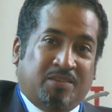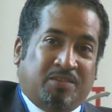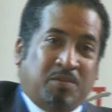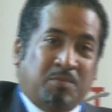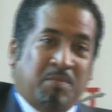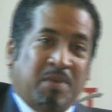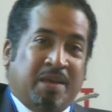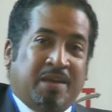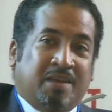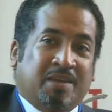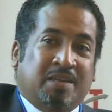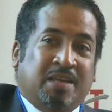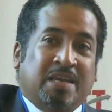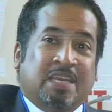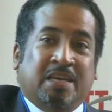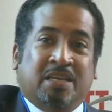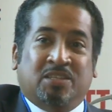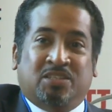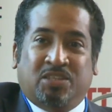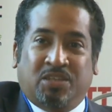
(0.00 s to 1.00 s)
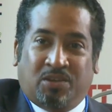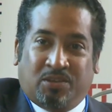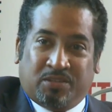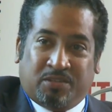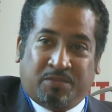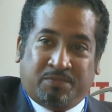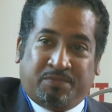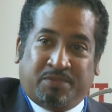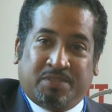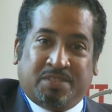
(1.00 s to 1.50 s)
to make it easier
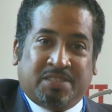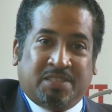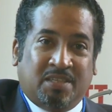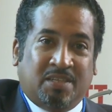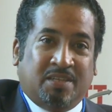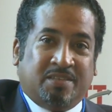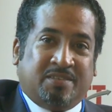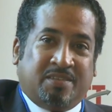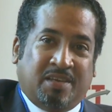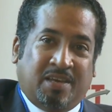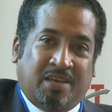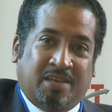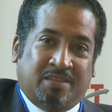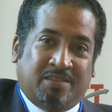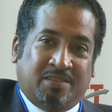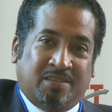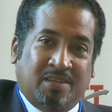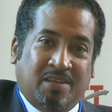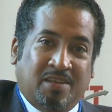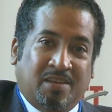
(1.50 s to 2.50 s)
to facilitate